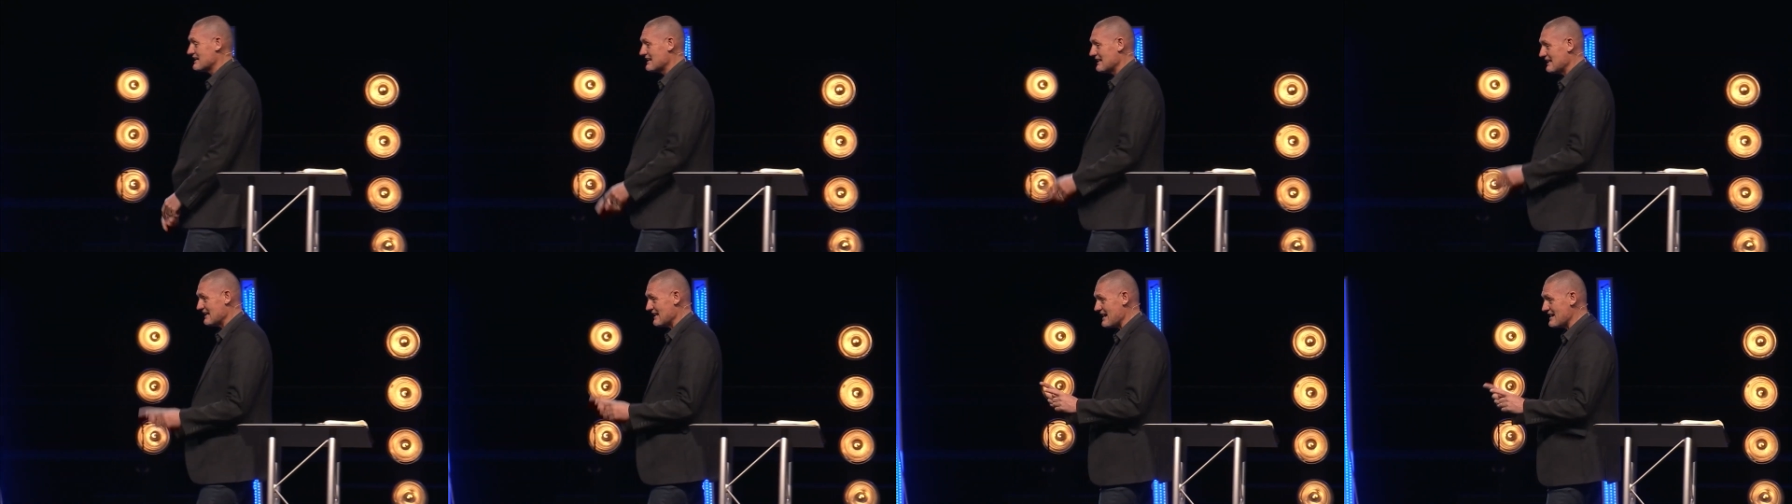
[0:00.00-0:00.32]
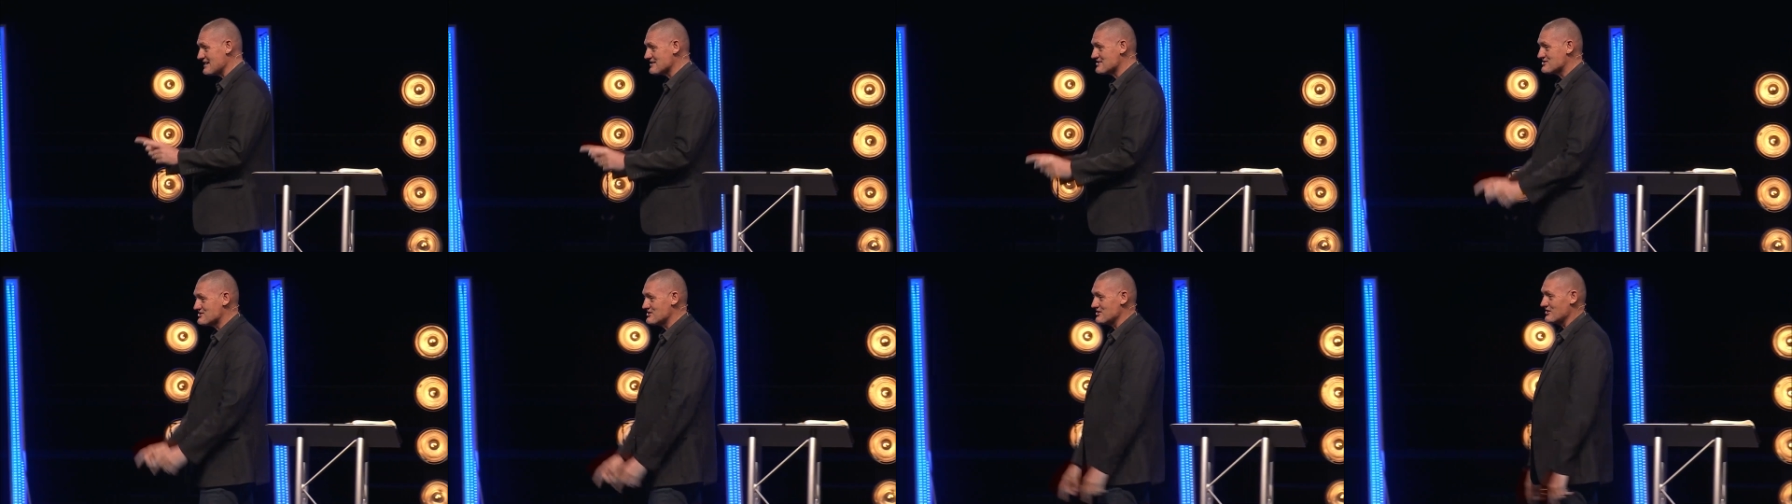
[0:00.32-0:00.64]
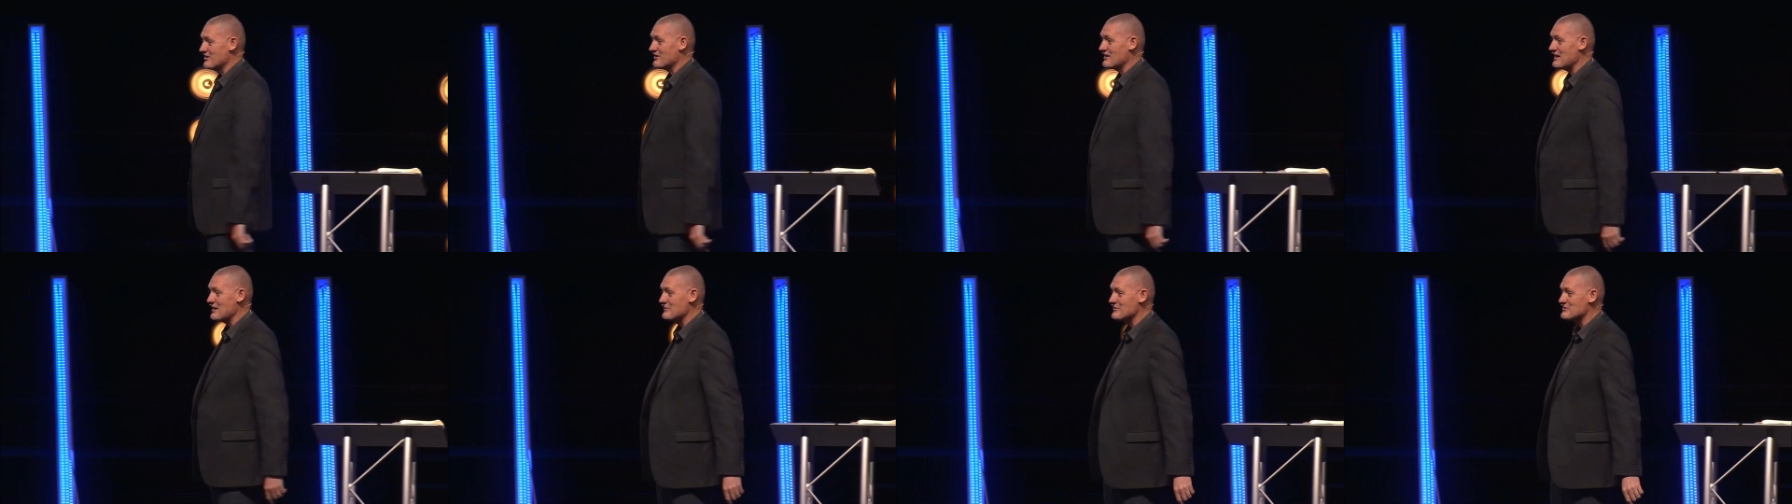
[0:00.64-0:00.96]
Last
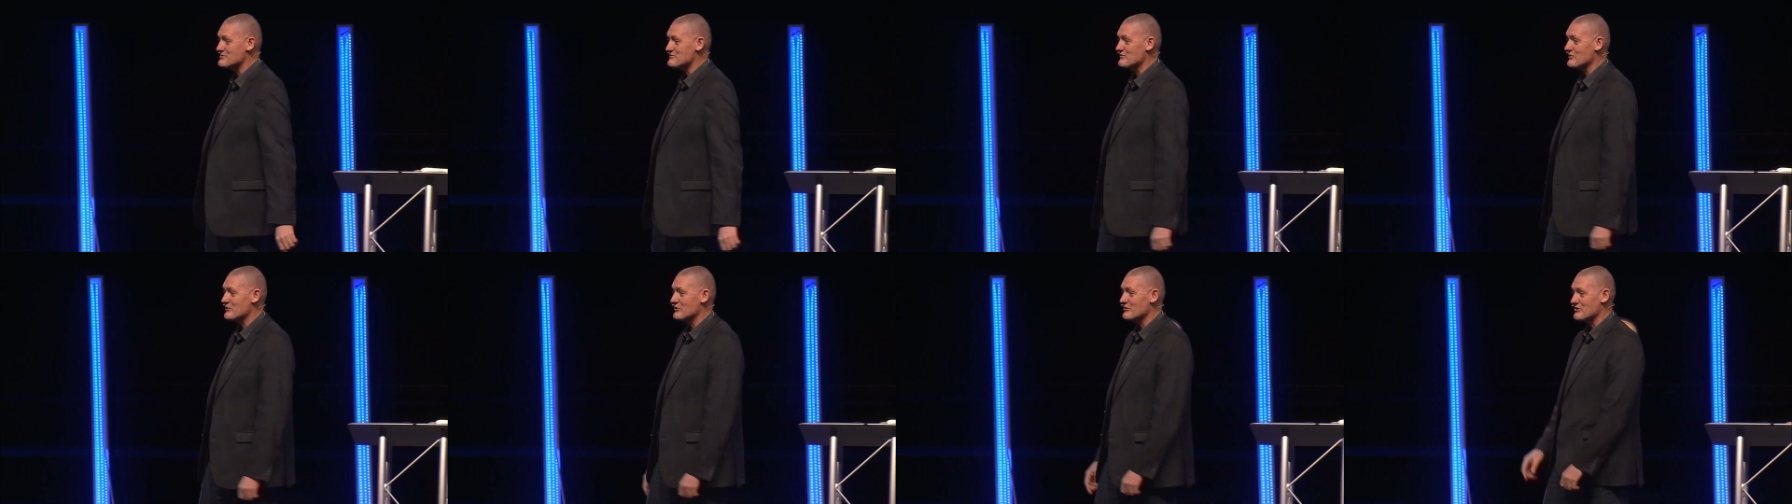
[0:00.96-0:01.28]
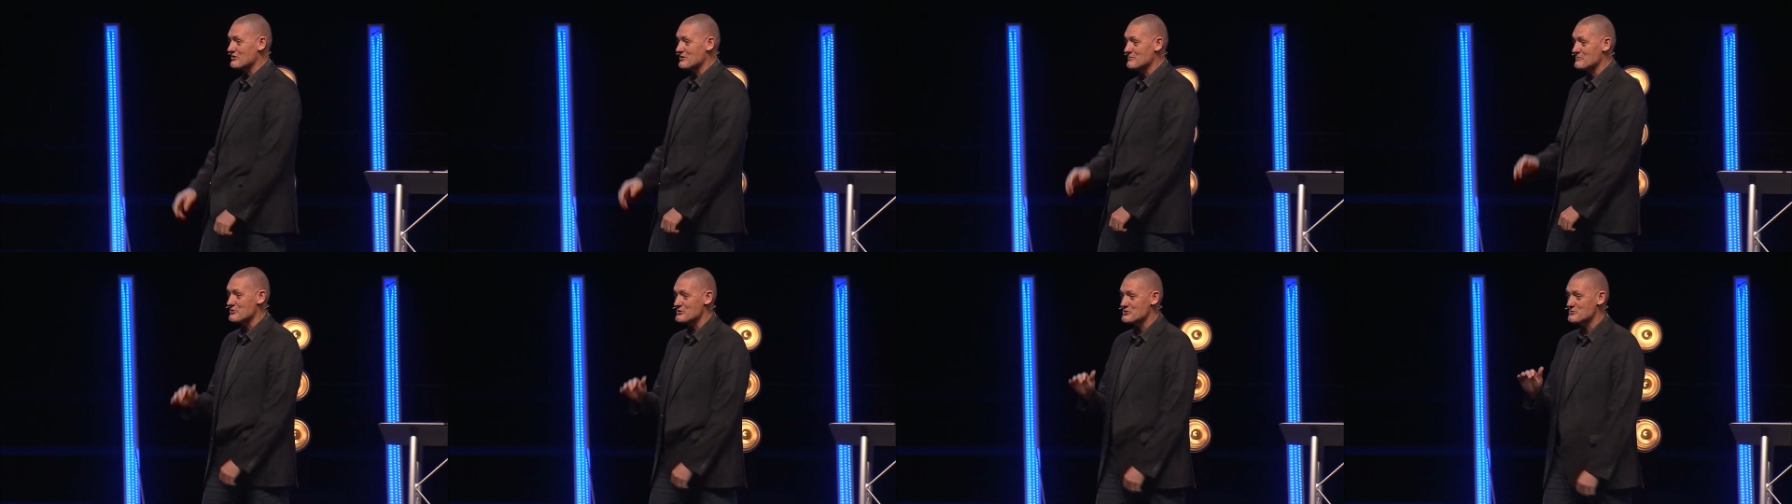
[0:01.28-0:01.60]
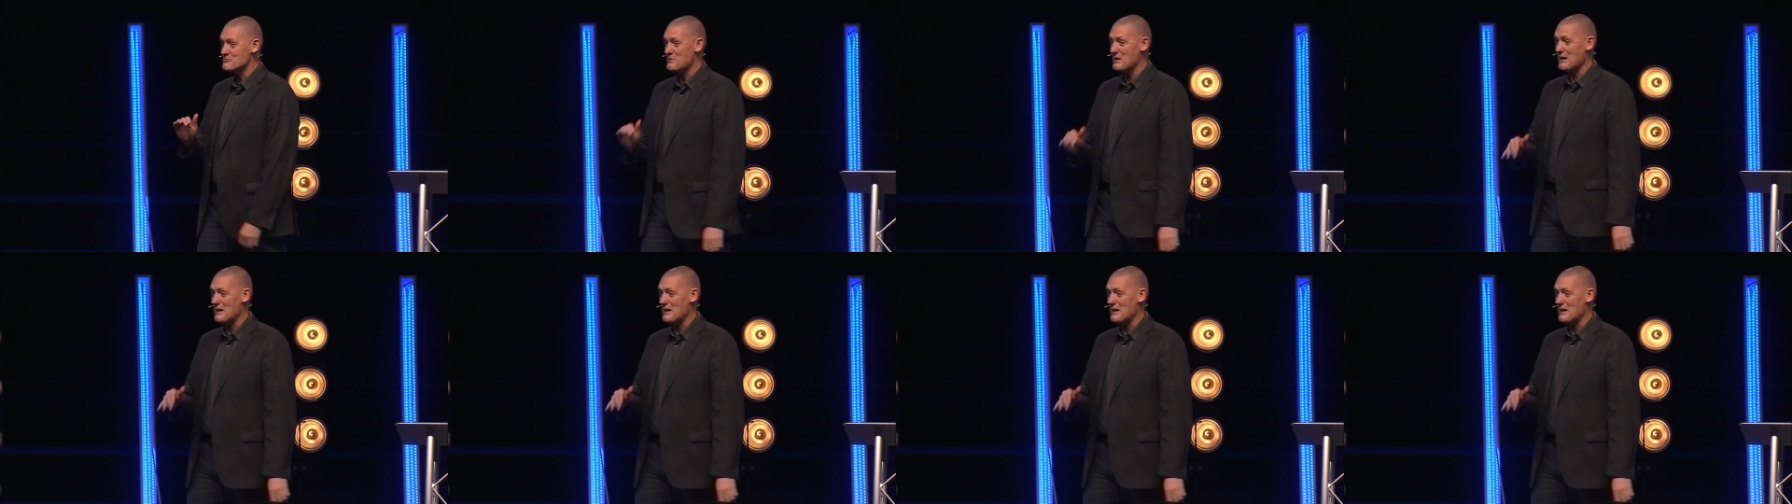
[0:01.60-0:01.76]
year, he was voted the most